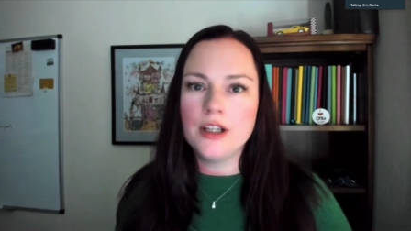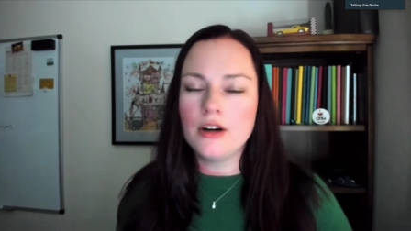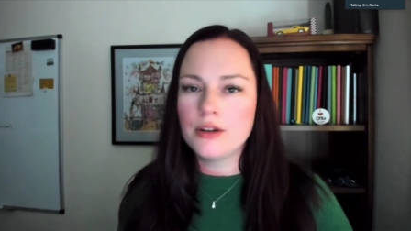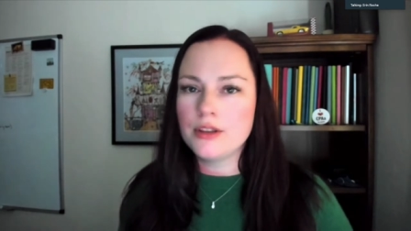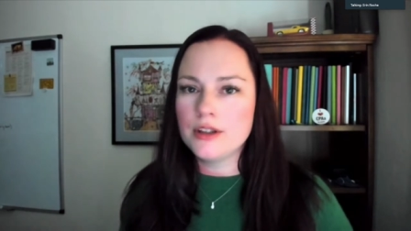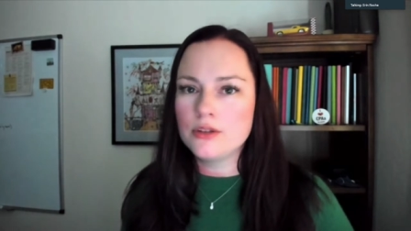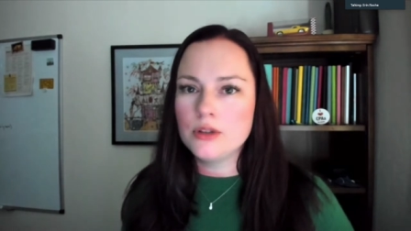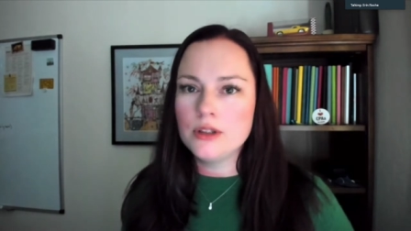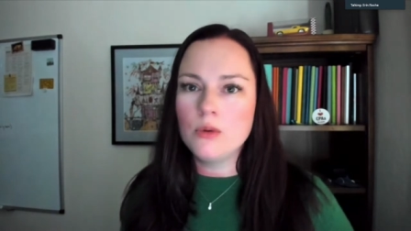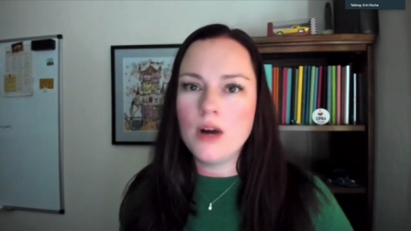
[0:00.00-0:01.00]
are things
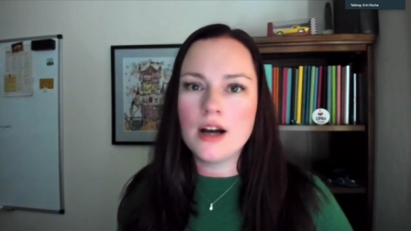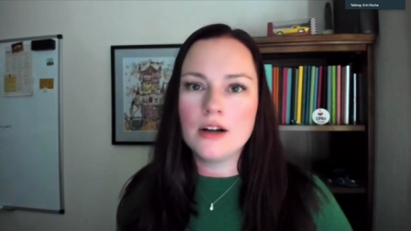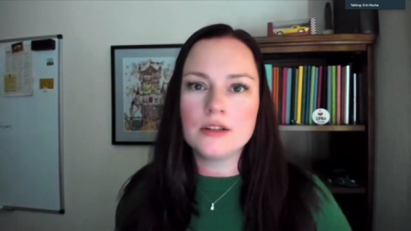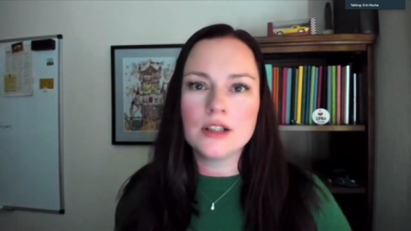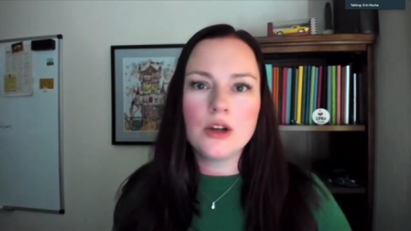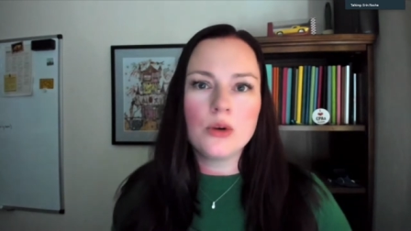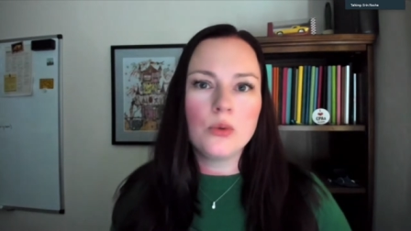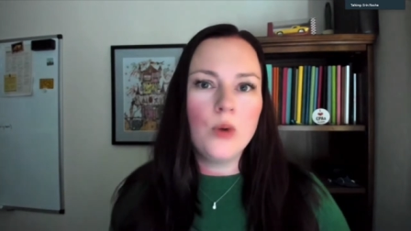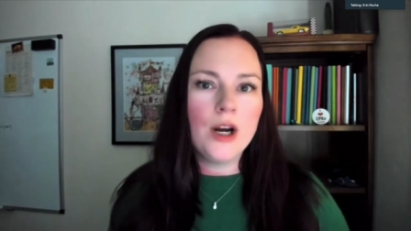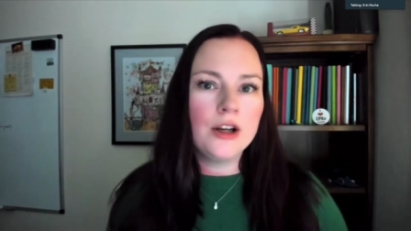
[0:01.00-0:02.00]
going well?
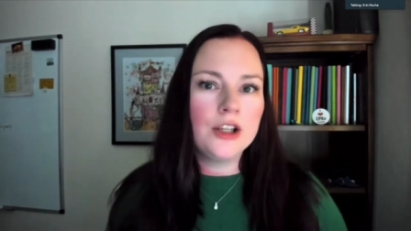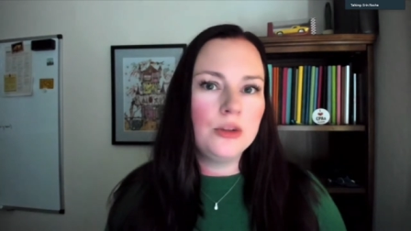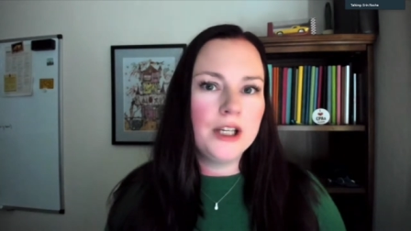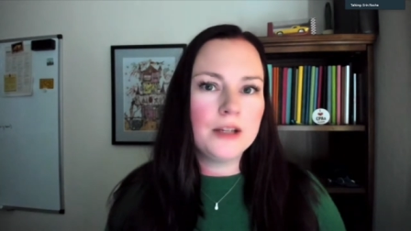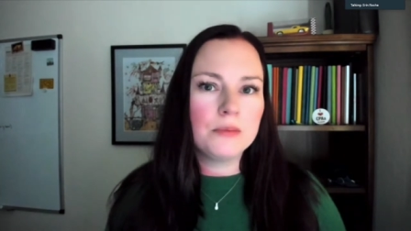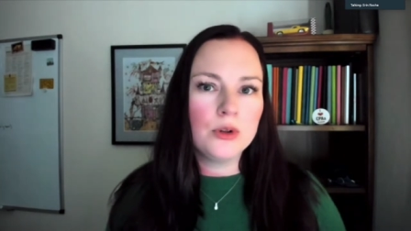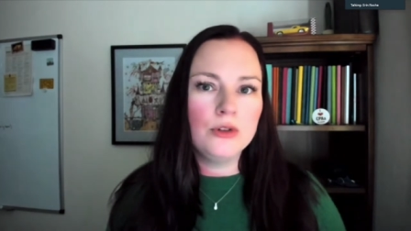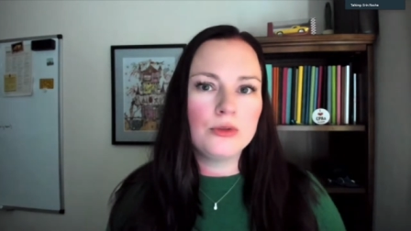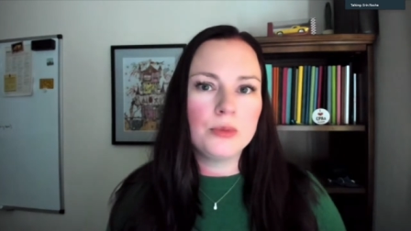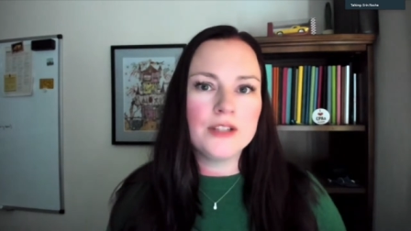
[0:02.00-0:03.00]
Where can you make
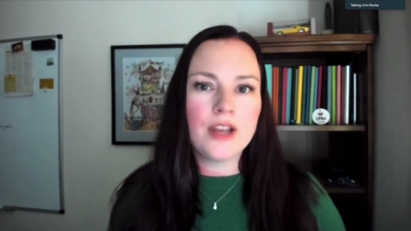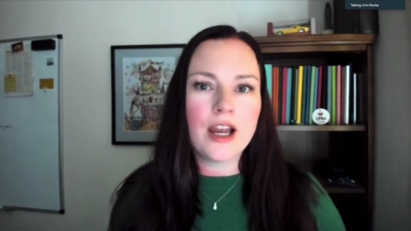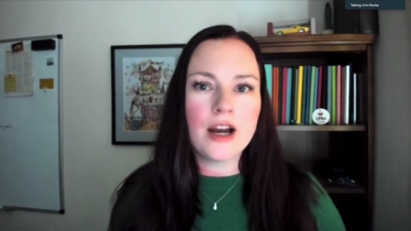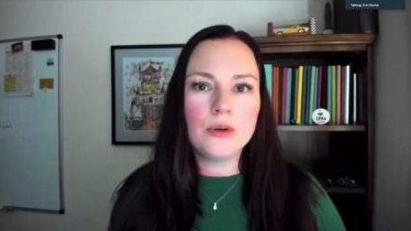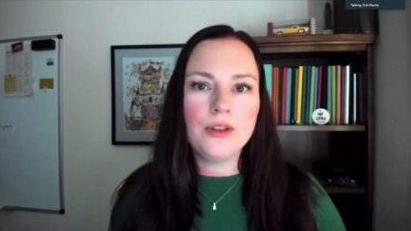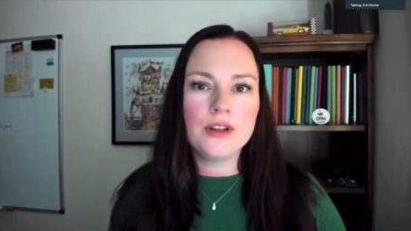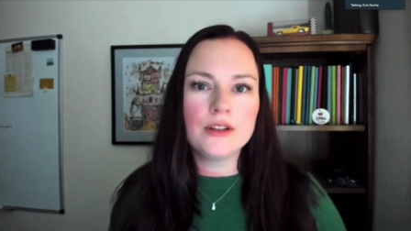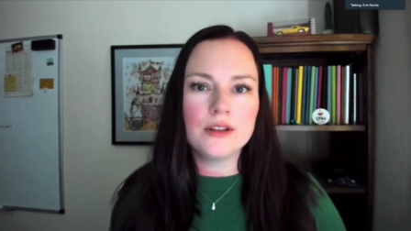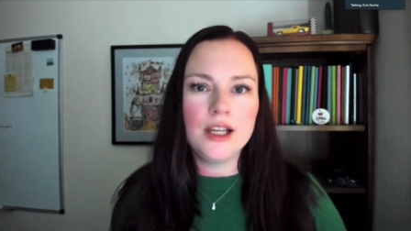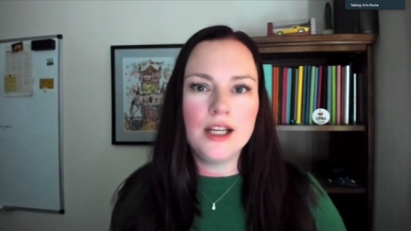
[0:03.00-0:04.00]
improvements? How are
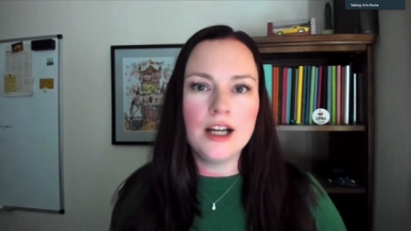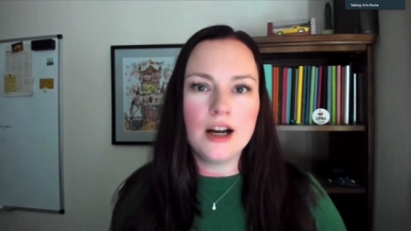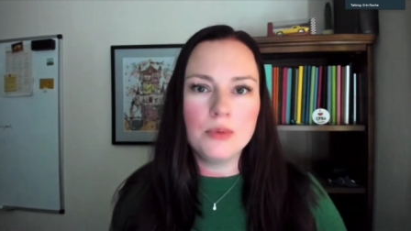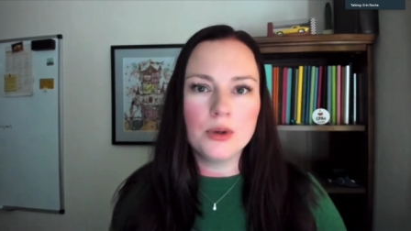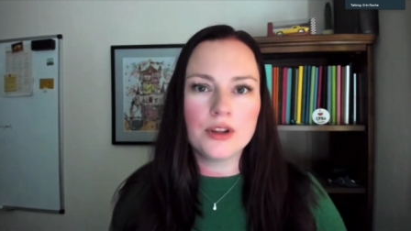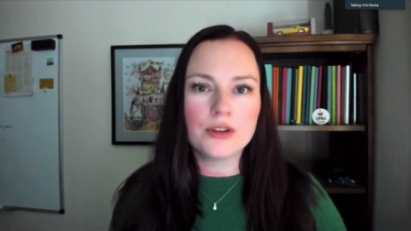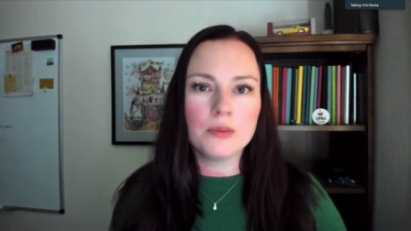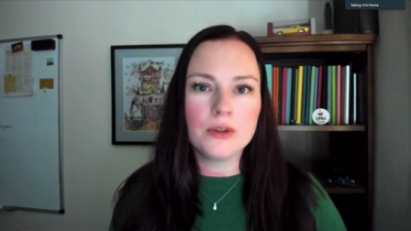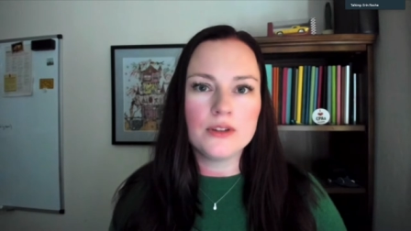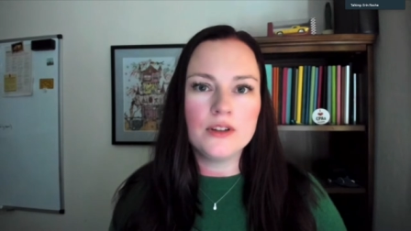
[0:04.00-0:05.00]
things lining up with other
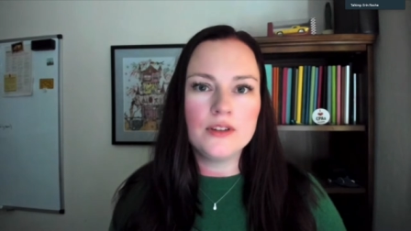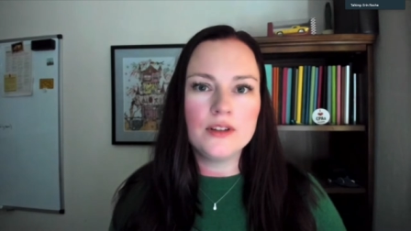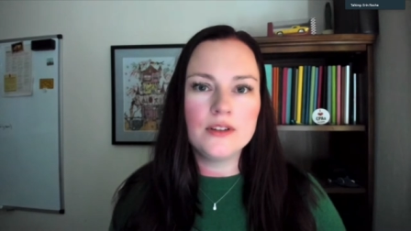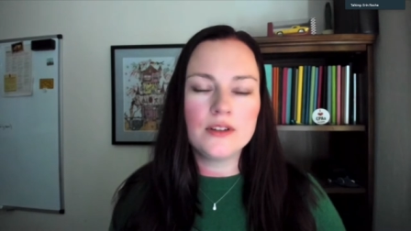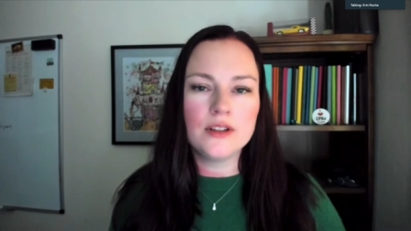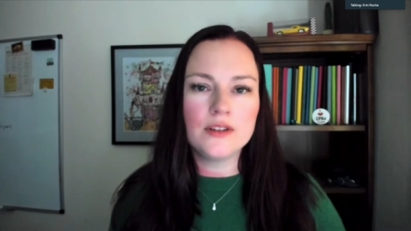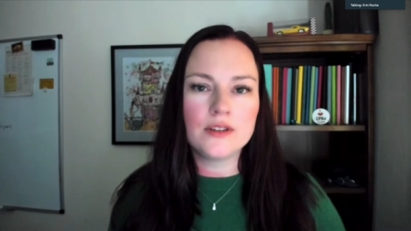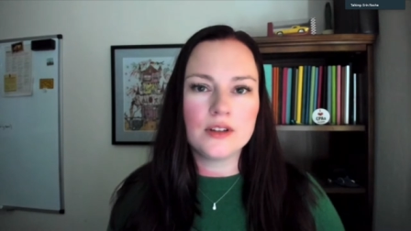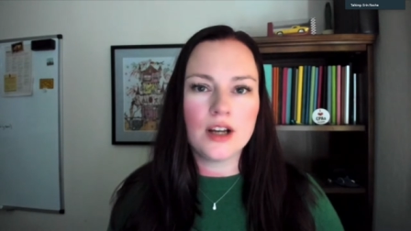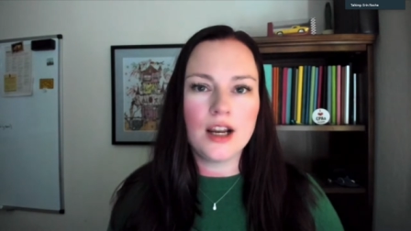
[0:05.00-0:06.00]
businesses?
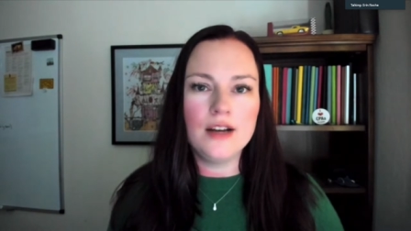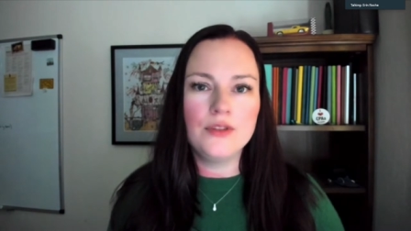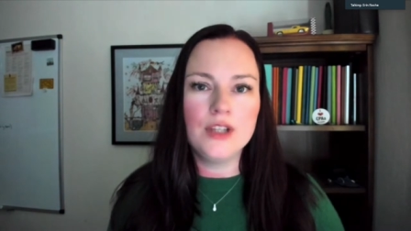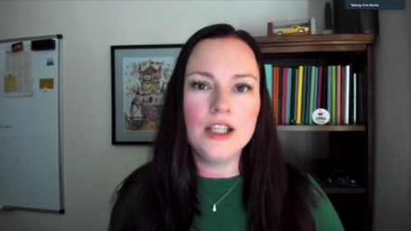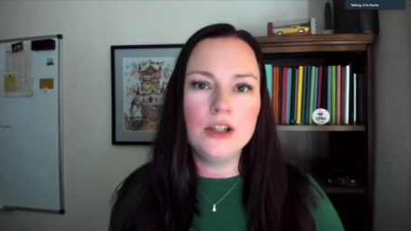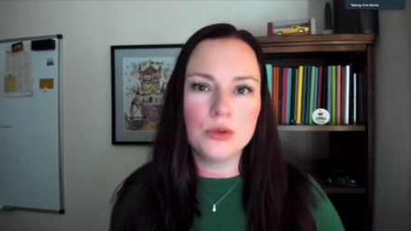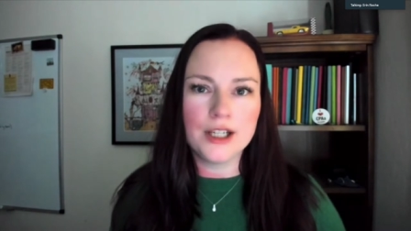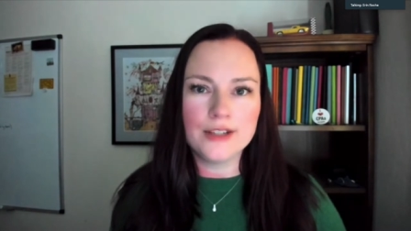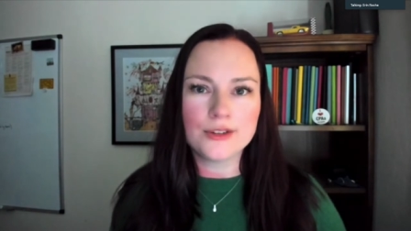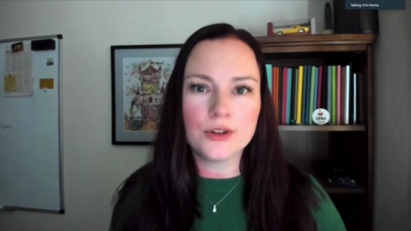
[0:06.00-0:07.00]
It's kind of the
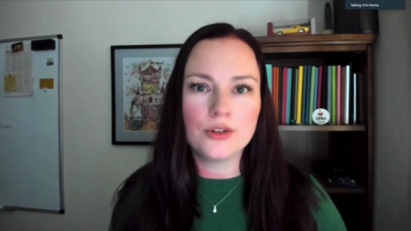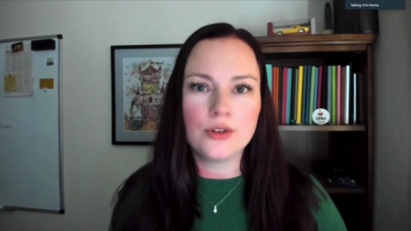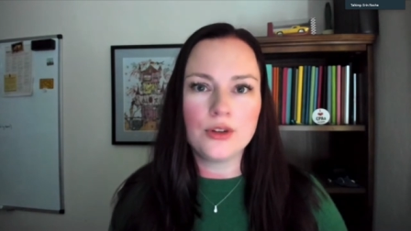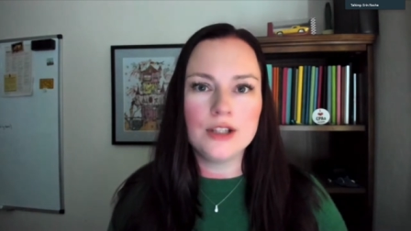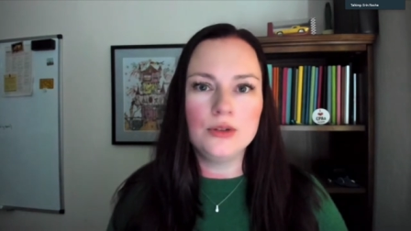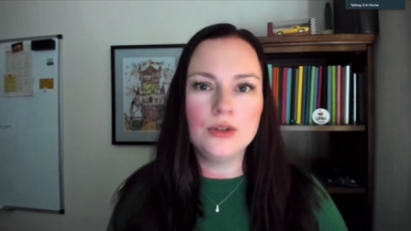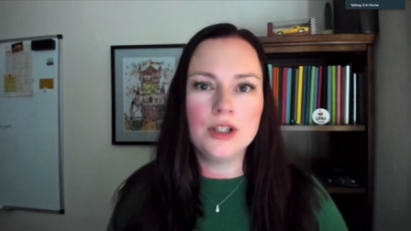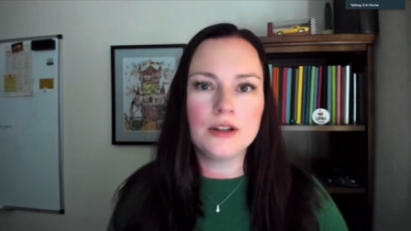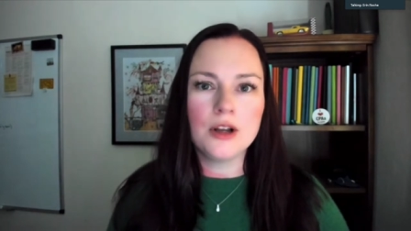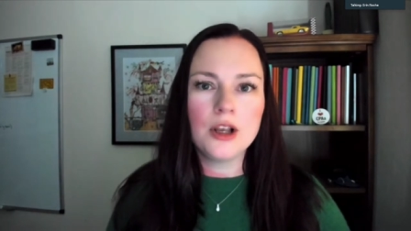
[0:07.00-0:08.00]
equalizer so that you
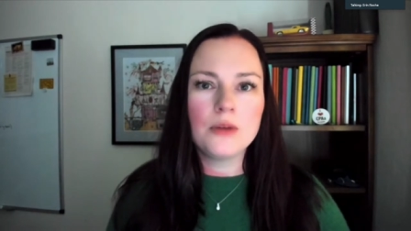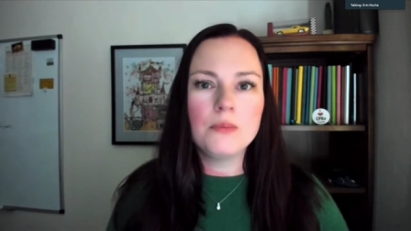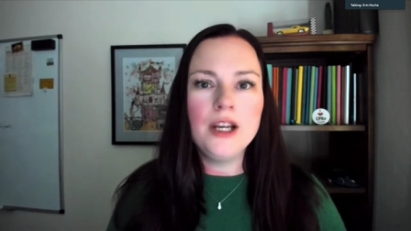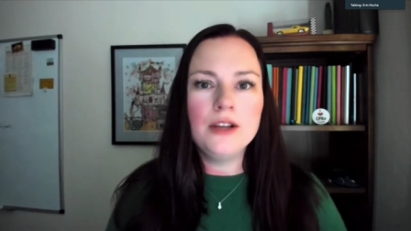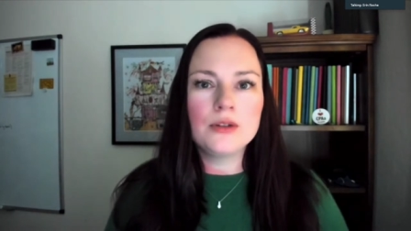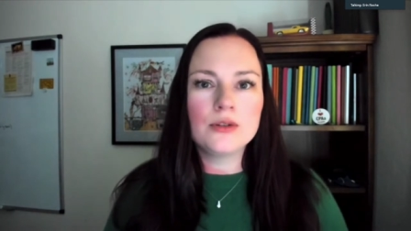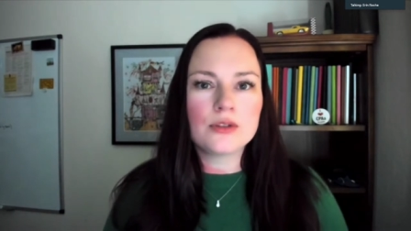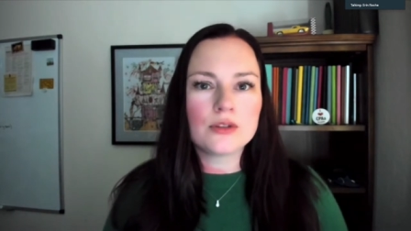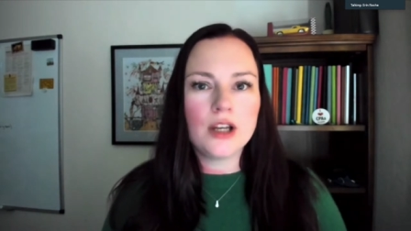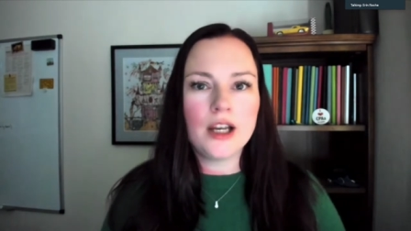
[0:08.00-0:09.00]
can make those